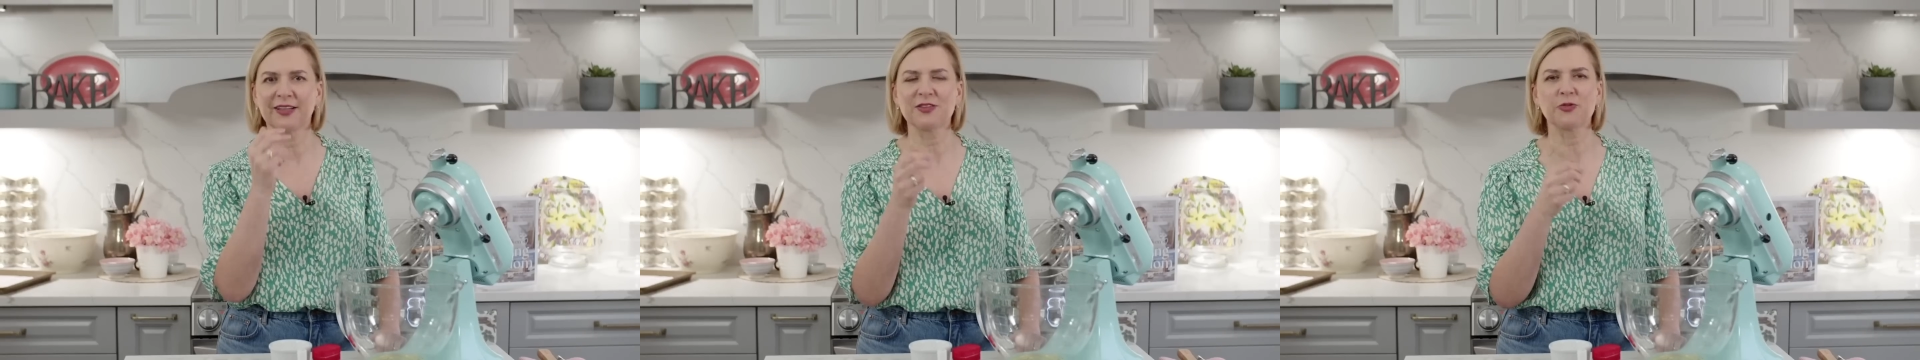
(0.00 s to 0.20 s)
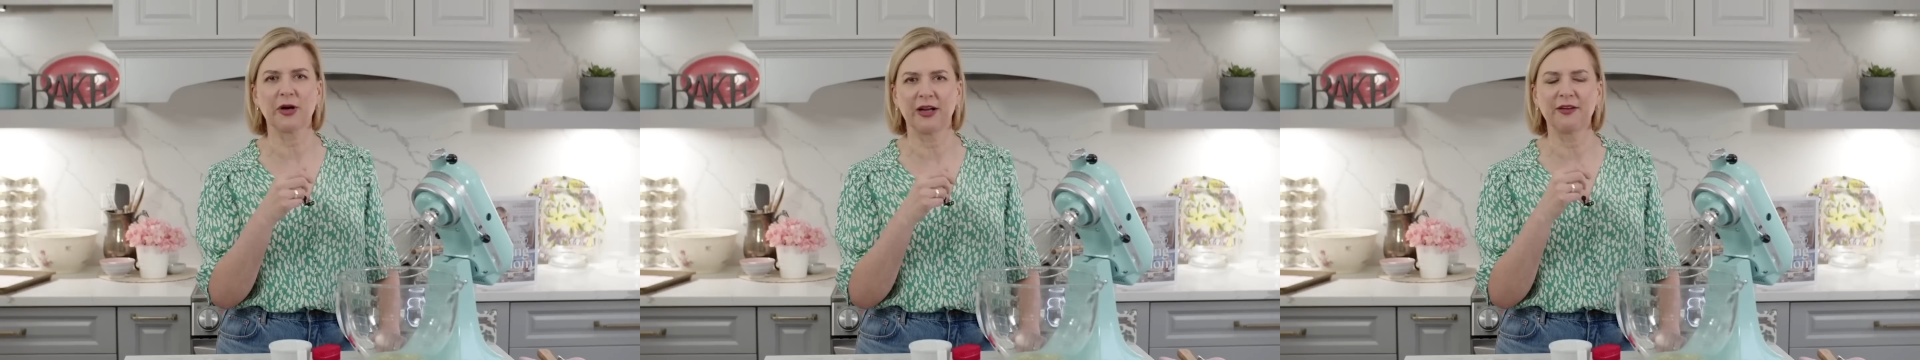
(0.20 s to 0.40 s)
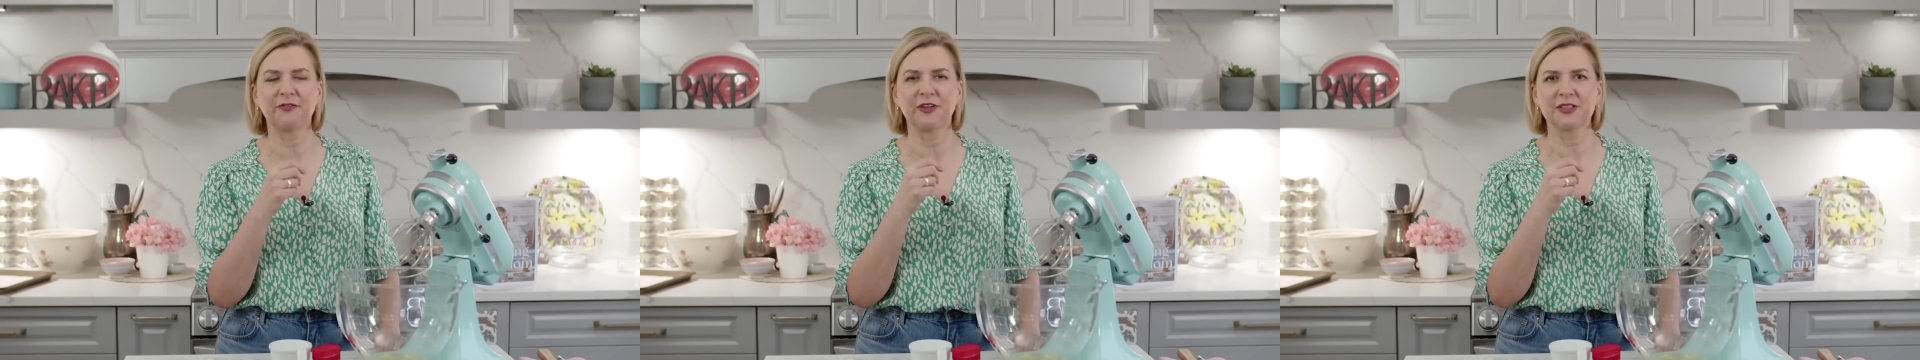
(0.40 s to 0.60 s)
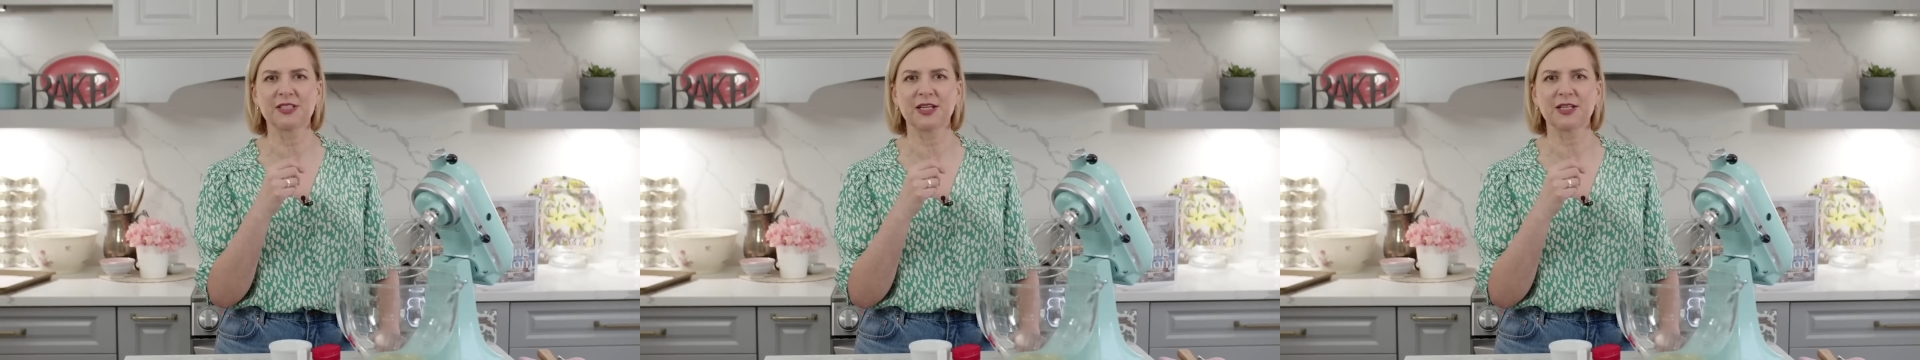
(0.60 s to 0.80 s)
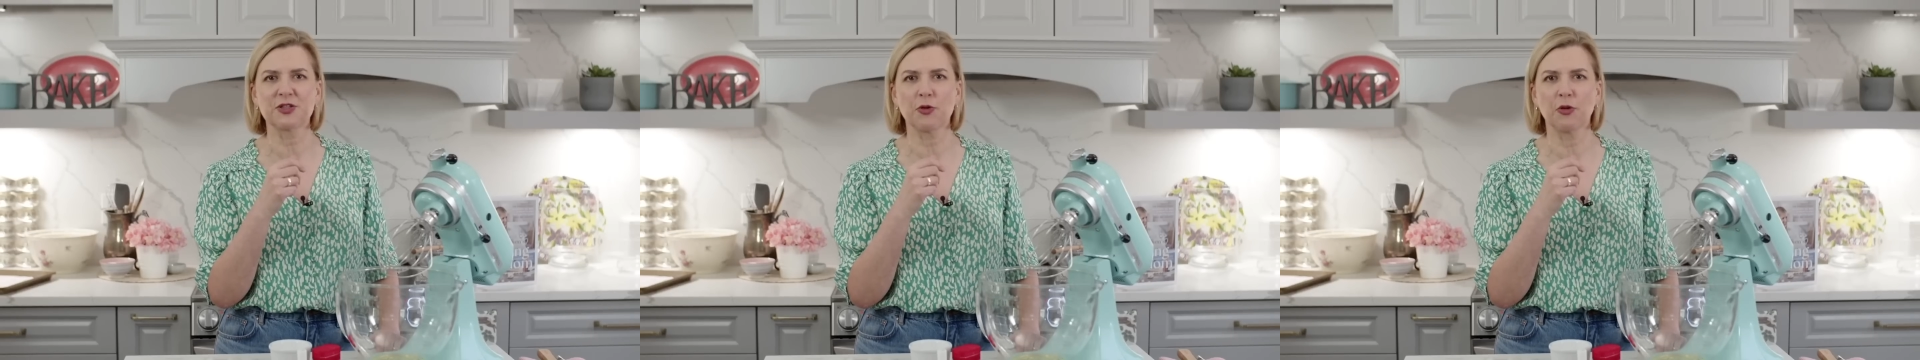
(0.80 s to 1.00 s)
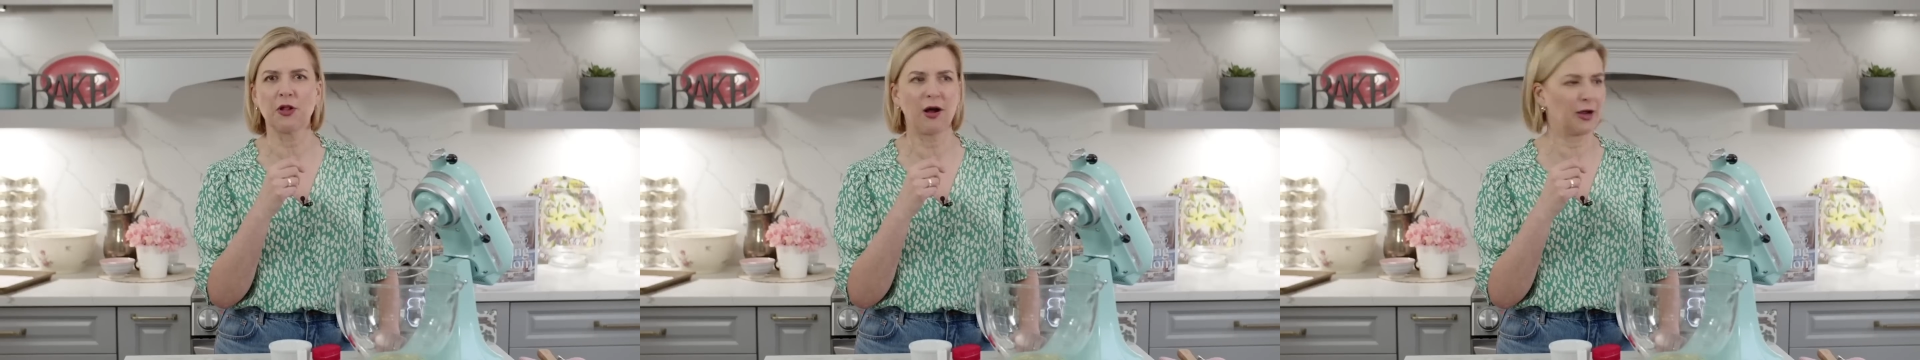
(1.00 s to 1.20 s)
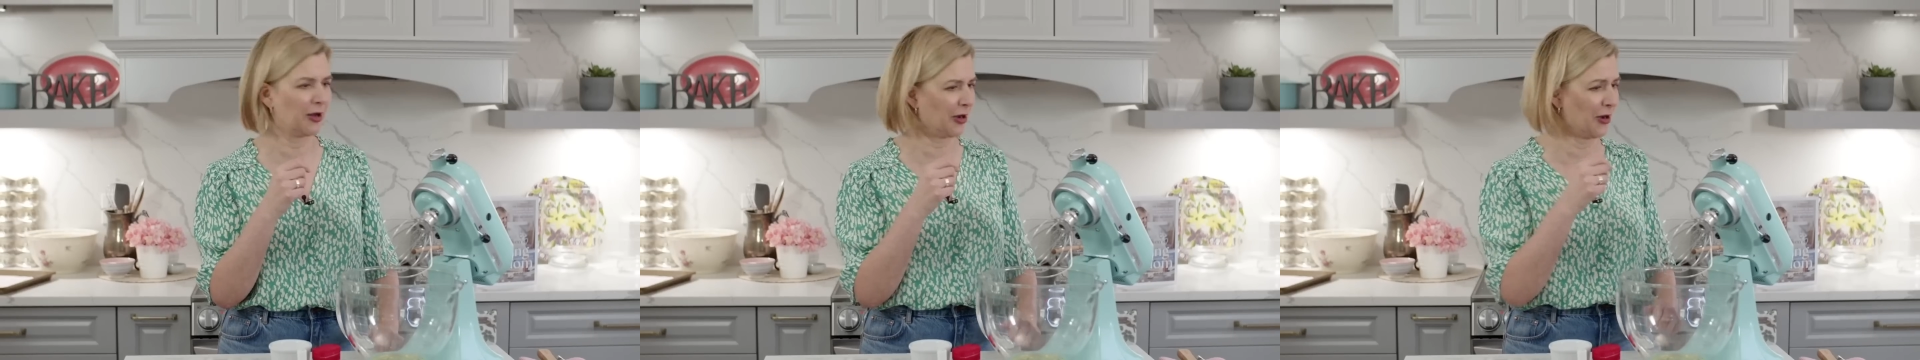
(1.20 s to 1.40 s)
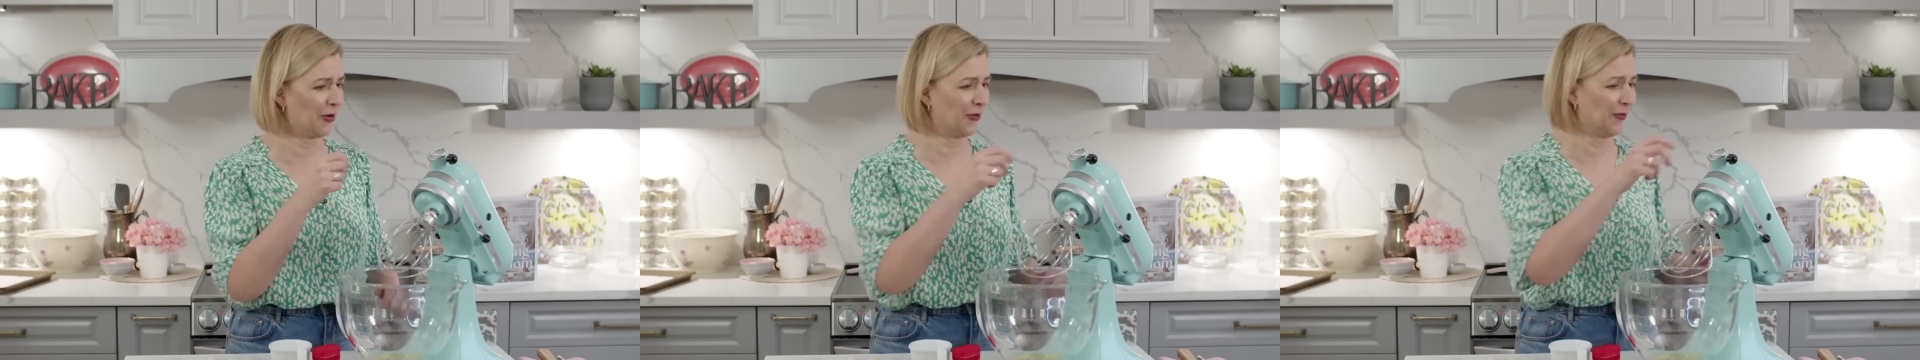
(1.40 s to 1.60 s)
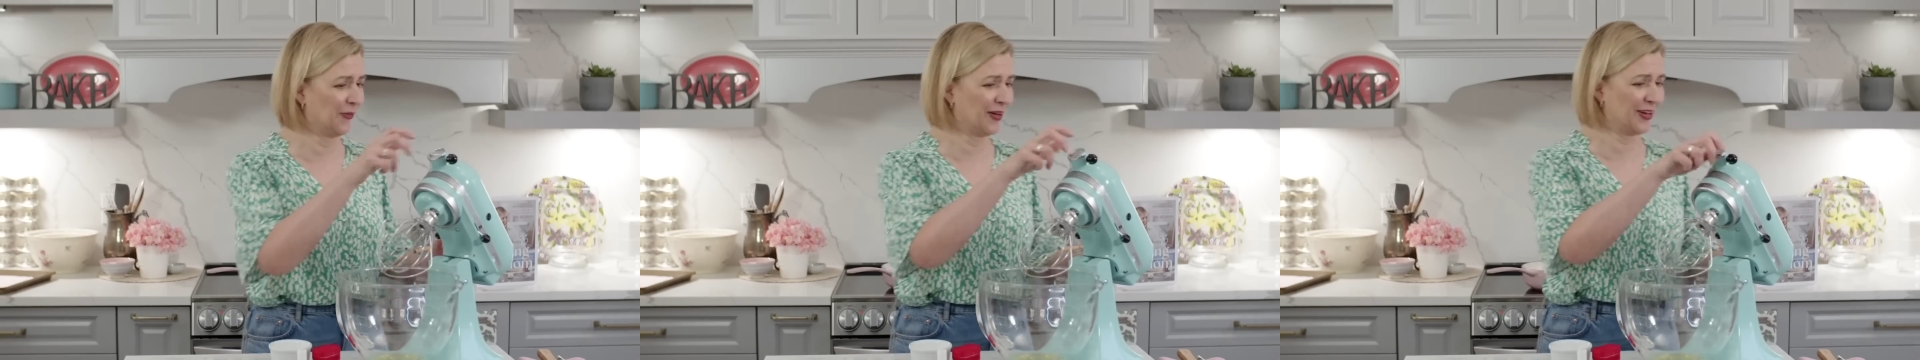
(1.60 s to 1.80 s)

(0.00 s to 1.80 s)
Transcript: That's right. It feels like so long ago.